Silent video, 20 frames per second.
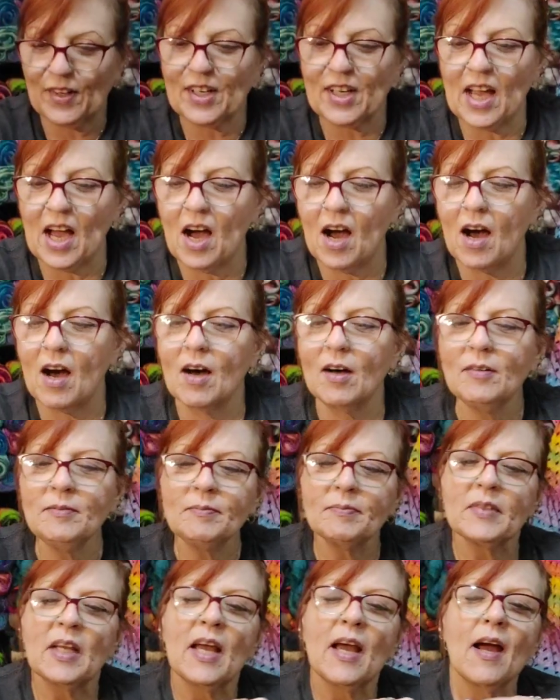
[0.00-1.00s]
for y'all.
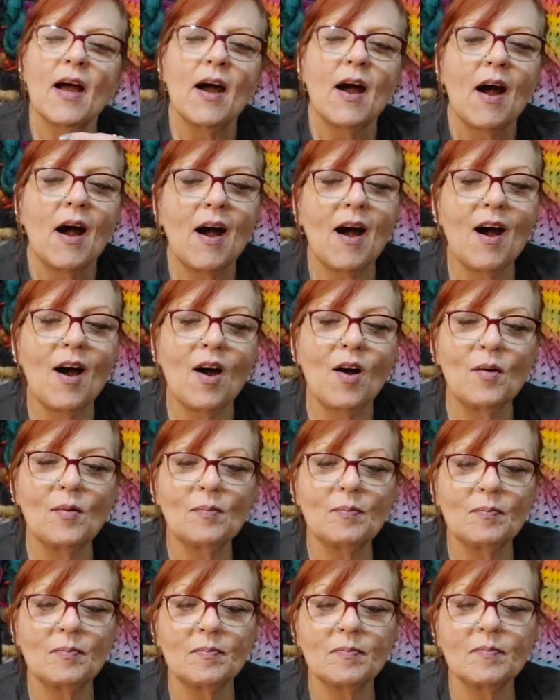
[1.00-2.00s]

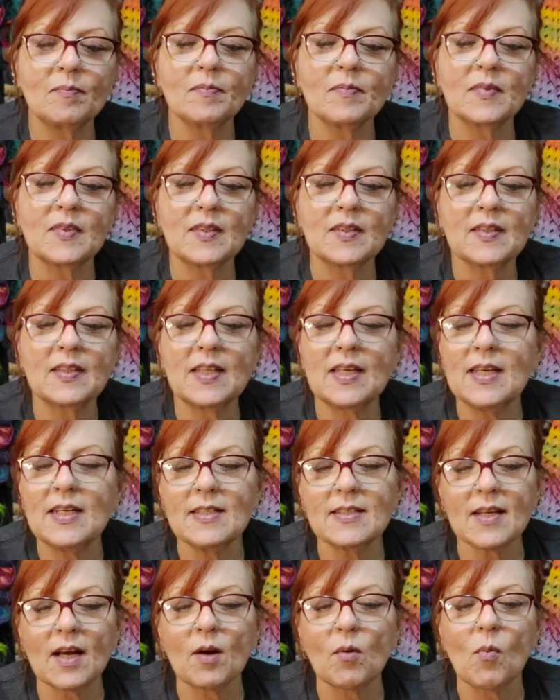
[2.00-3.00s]
Um,
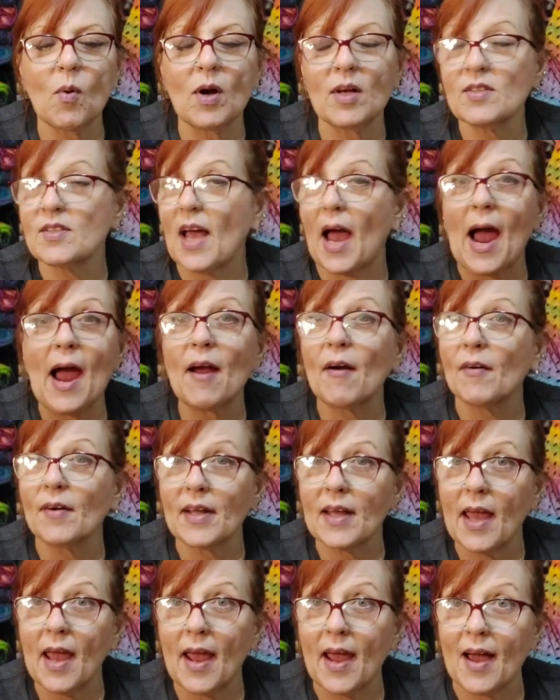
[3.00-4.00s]
these are ones I
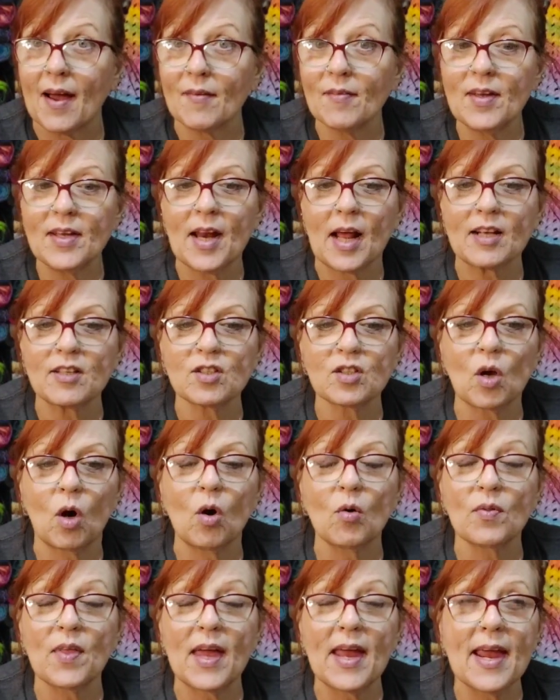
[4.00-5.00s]
already have. And I,
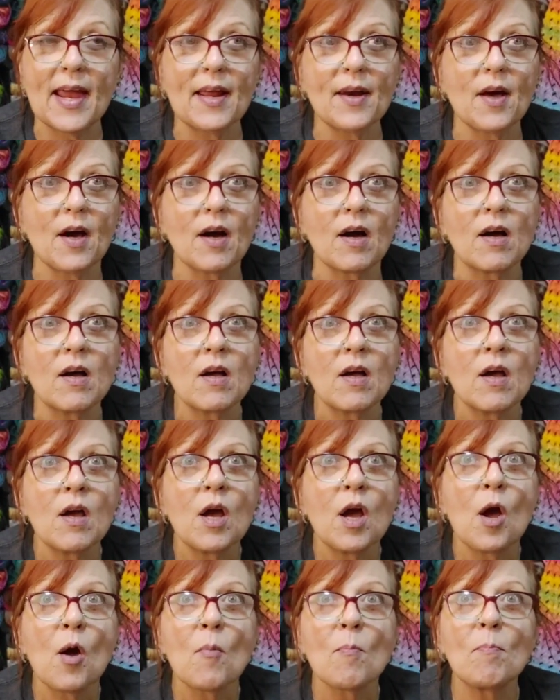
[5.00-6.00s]
so they had a
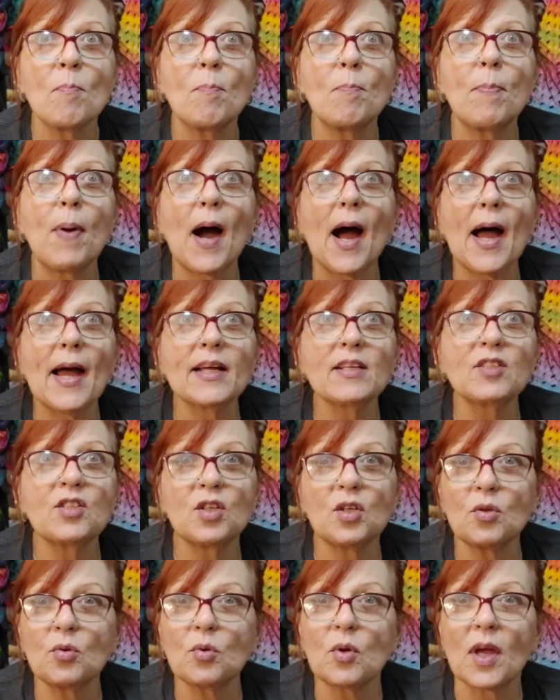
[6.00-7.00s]
buy
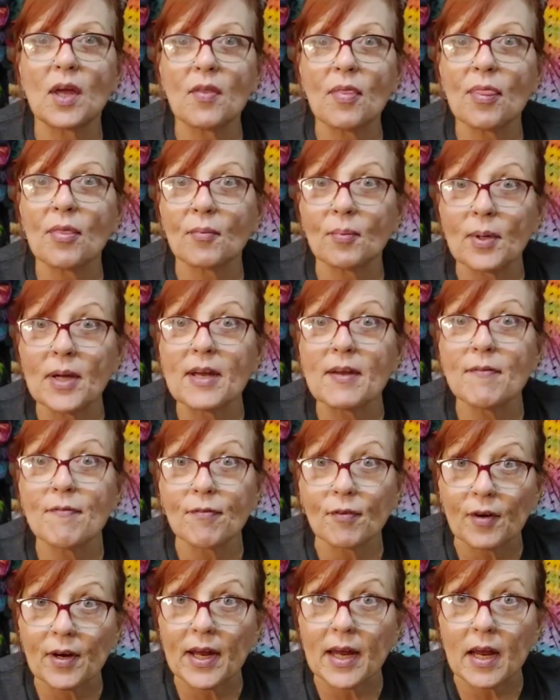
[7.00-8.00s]
two, get three
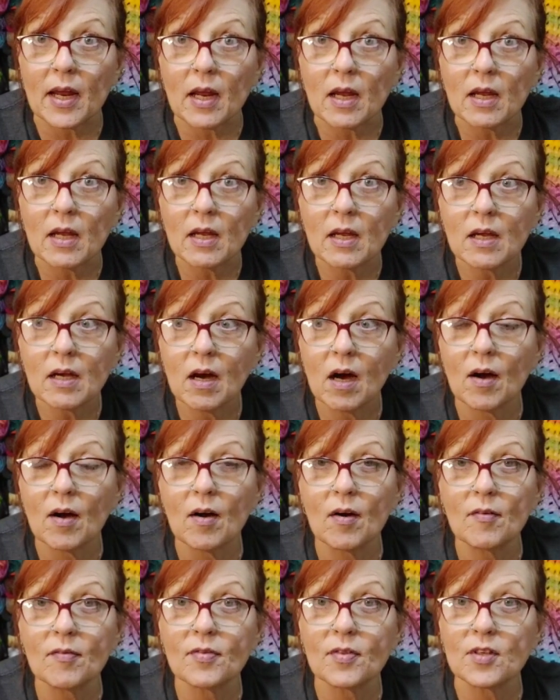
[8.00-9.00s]
free
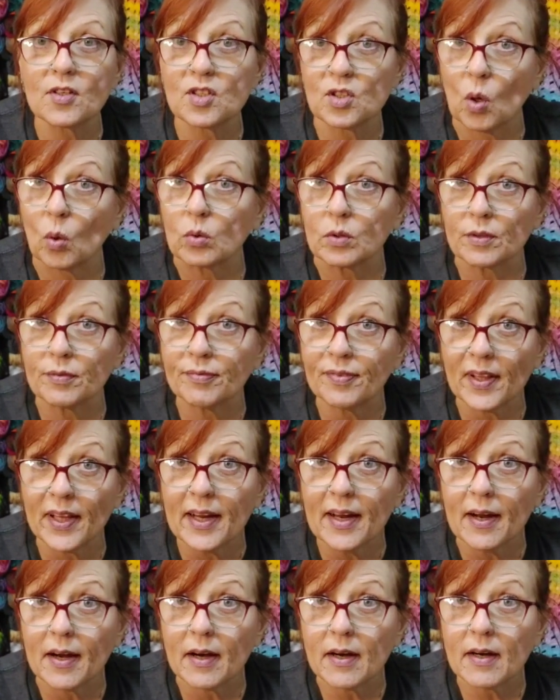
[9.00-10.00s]
of the solar
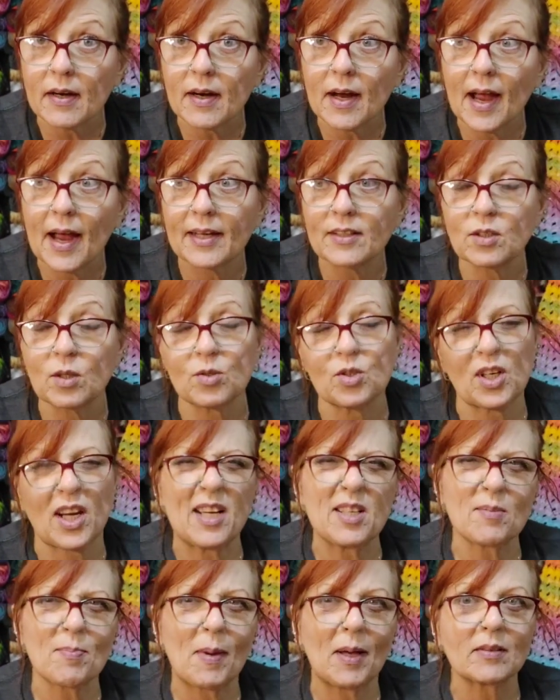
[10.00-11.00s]
flare. I told you
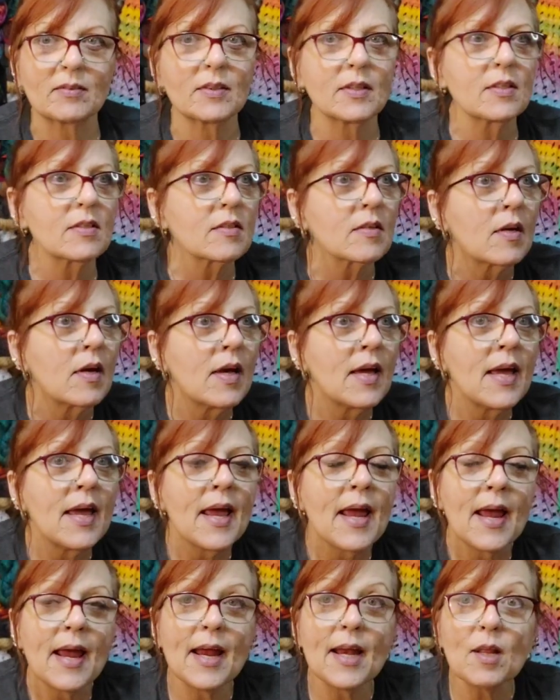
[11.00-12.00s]
guys about this.
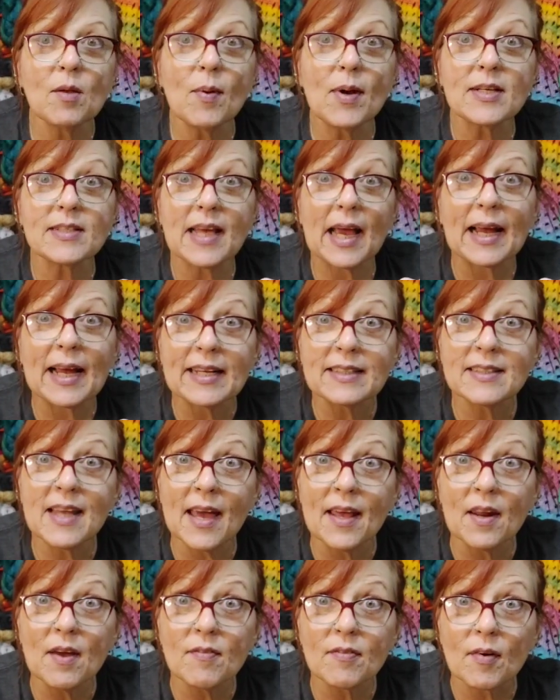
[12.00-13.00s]
Anyways, I got
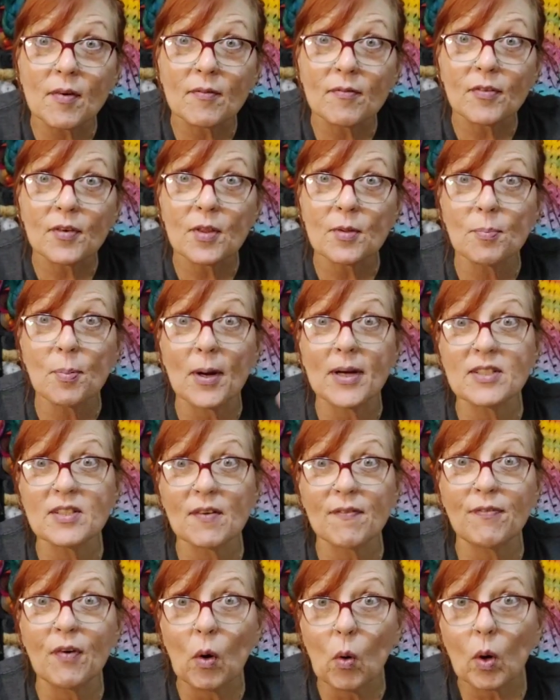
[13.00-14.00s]
10 of them for the price
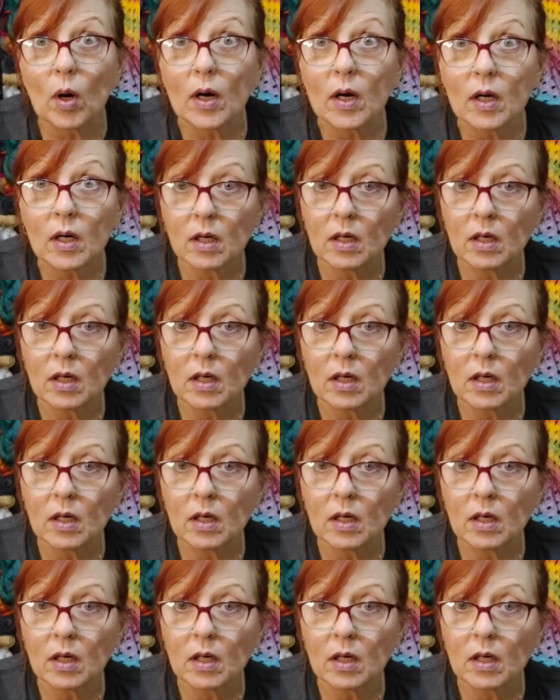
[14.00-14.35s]
of four.